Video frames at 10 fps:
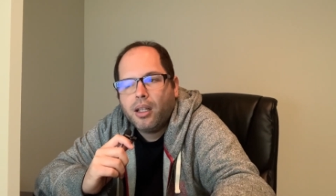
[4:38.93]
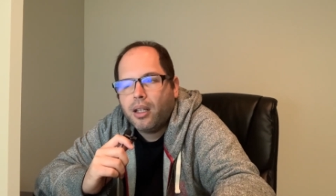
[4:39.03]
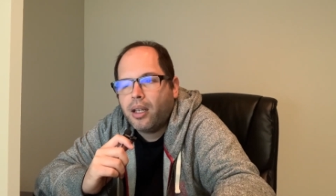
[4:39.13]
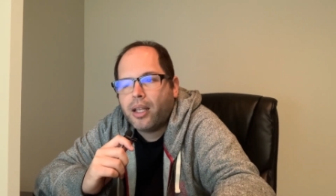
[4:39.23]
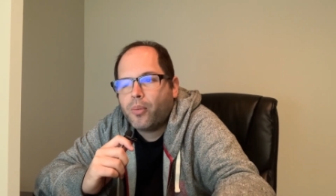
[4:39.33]

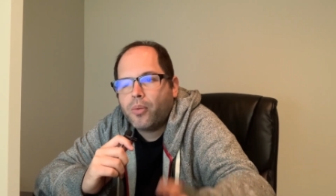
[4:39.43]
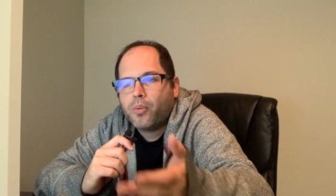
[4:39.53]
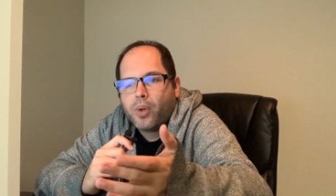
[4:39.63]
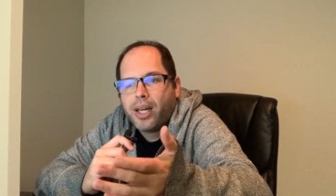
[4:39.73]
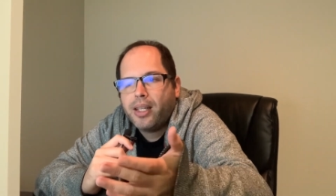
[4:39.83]
Like,
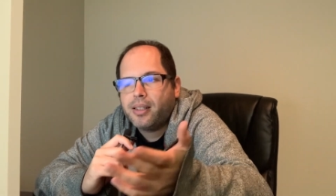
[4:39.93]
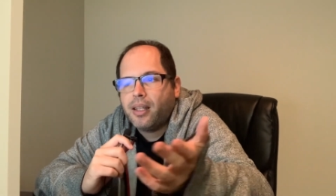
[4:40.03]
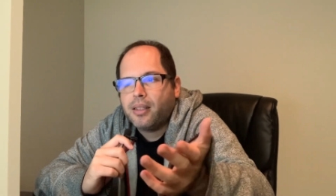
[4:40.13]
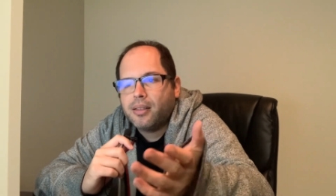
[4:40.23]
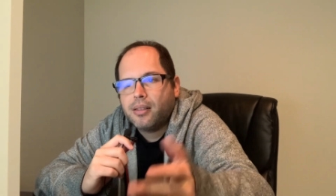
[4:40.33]
what is
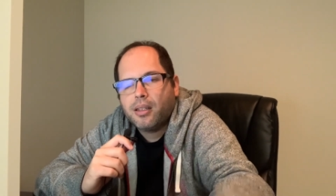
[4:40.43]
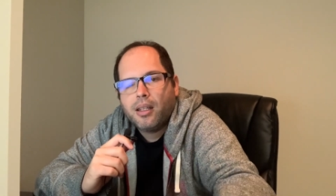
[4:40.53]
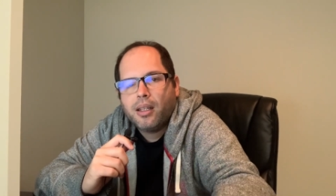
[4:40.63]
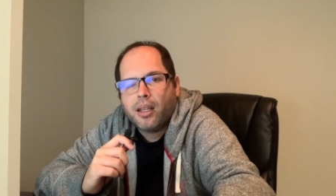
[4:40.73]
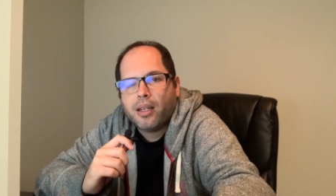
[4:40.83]
this?
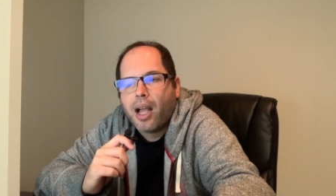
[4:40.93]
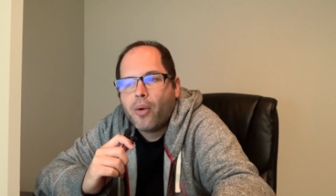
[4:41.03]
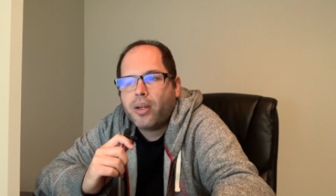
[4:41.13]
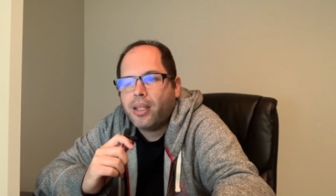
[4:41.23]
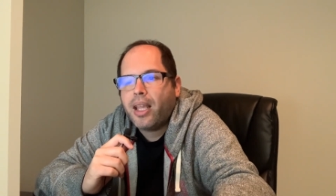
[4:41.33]
And how
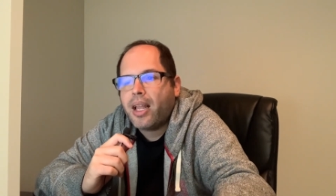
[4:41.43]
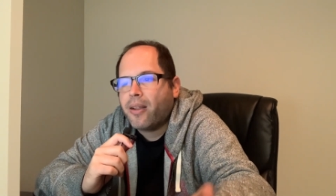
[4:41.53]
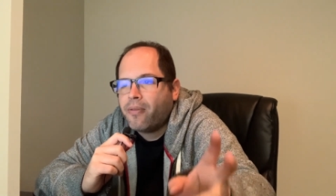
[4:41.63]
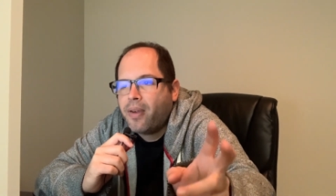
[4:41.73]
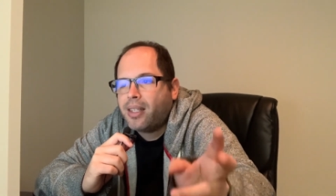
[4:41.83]
are they an
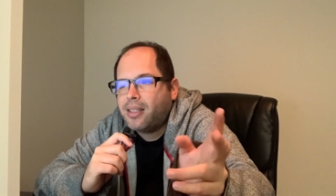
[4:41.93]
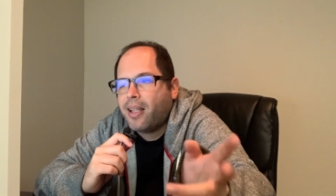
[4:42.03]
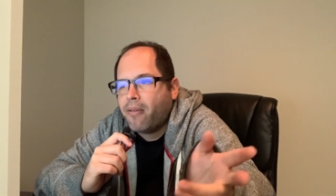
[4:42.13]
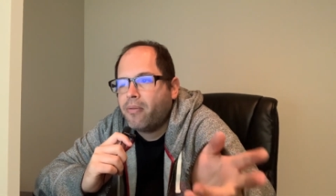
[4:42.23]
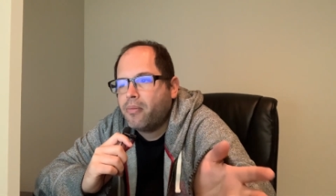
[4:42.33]

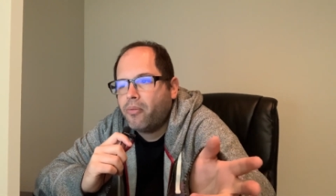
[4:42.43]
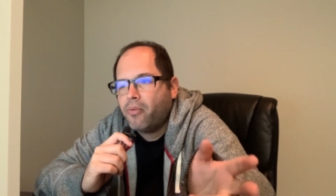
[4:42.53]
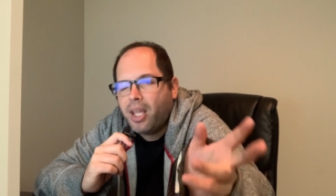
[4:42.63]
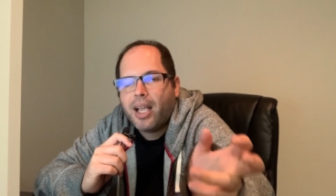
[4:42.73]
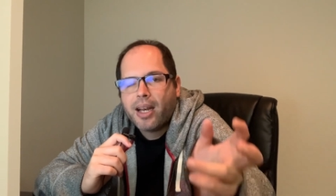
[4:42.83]
effective
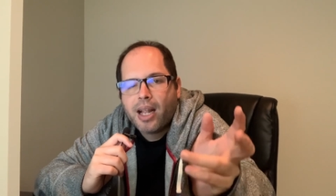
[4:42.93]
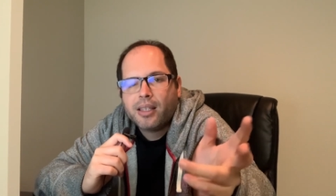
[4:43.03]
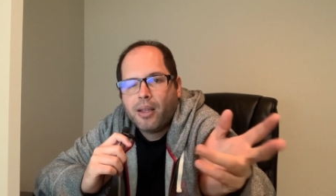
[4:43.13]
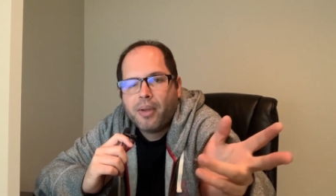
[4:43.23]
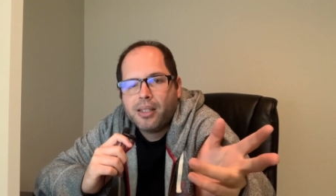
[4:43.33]
vegan
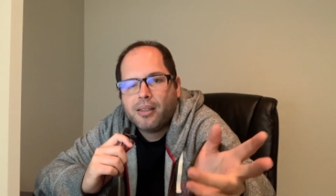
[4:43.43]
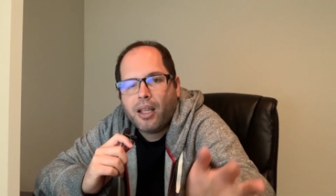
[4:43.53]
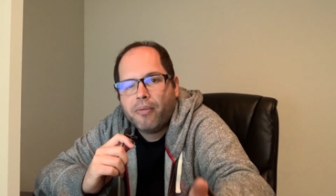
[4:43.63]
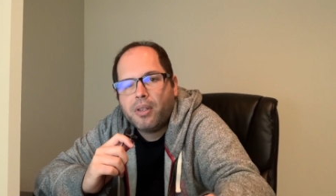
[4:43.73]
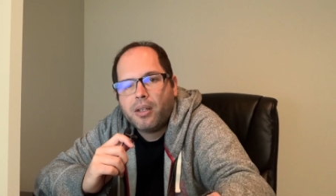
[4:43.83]
activist
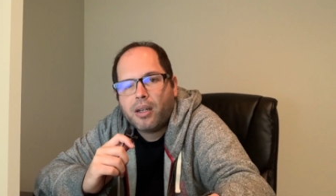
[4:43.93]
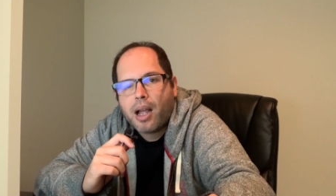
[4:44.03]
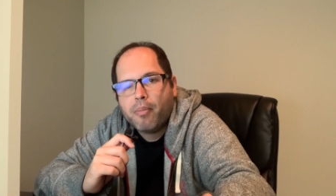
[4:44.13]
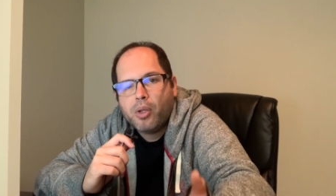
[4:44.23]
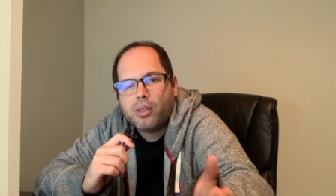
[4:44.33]
if they're
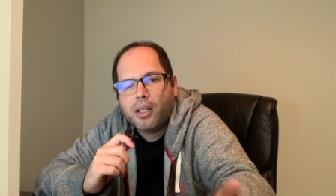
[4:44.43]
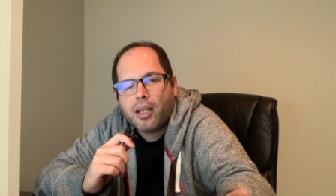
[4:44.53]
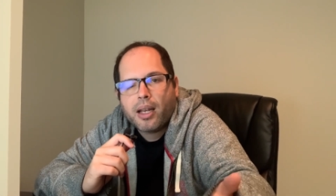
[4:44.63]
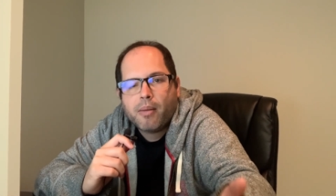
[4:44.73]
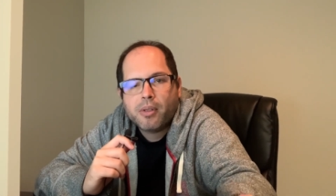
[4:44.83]
abusing
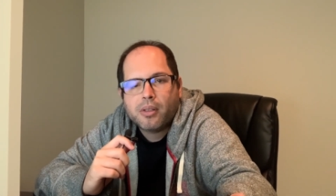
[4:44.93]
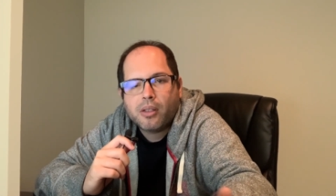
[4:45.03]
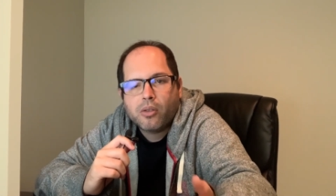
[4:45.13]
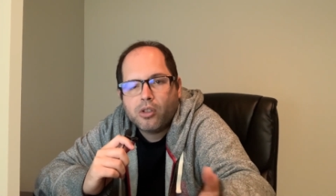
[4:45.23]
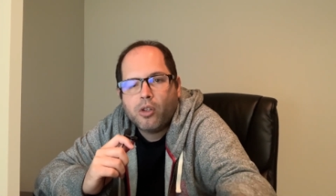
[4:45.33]
animals and
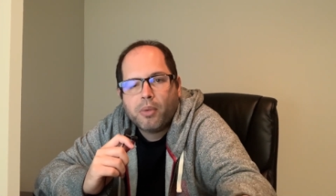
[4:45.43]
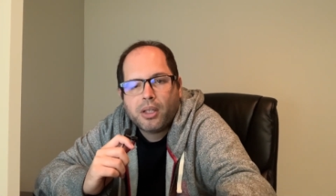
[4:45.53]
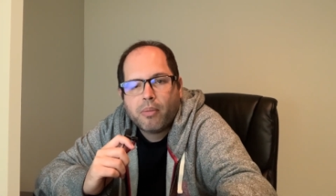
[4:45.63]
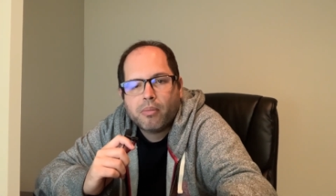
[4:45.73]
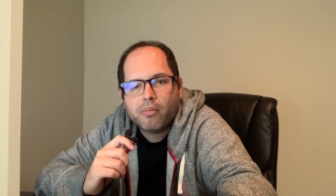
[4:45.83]
consuming
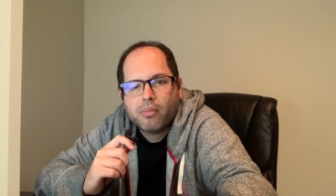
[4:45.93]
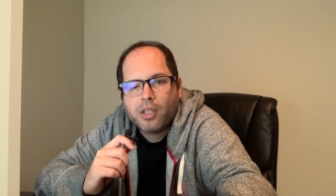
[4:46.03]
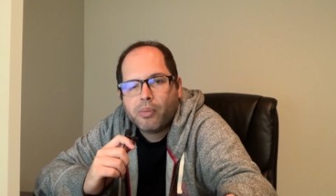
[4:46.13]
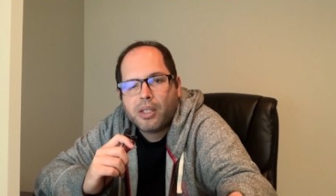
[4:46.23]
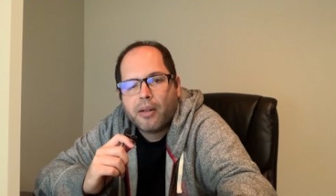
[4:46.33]
them
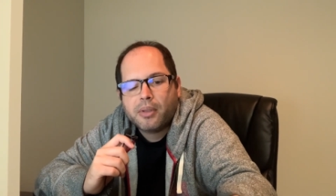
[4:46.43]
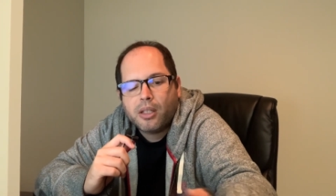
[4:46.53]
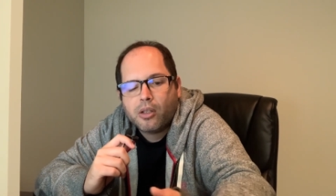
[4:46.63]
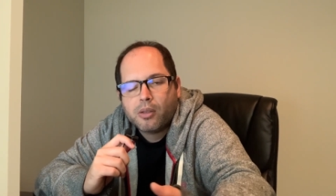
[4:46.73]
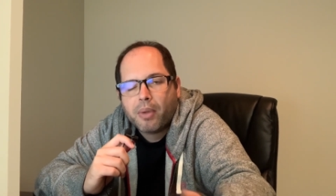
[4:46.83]
themselves? It
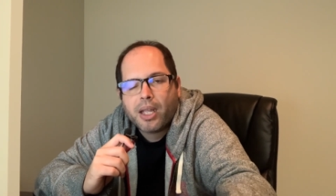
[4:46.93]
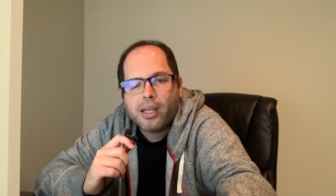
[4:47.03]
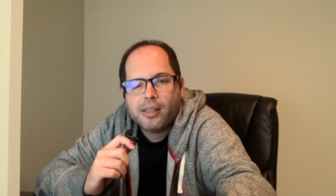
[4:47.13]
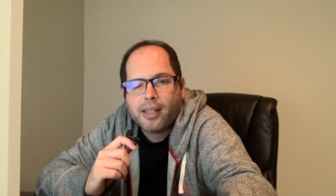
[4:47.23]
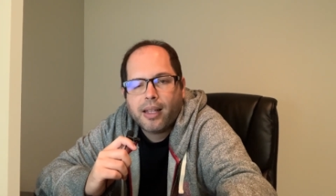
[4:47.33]
doesn't make
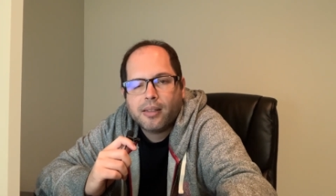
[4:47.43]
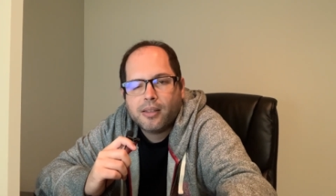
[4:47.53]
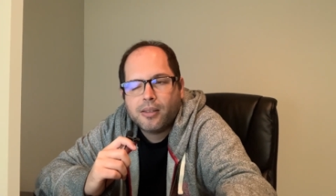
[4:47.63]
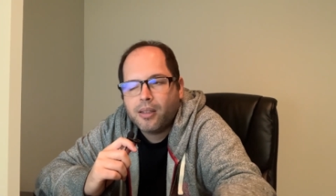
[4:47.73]
any sense.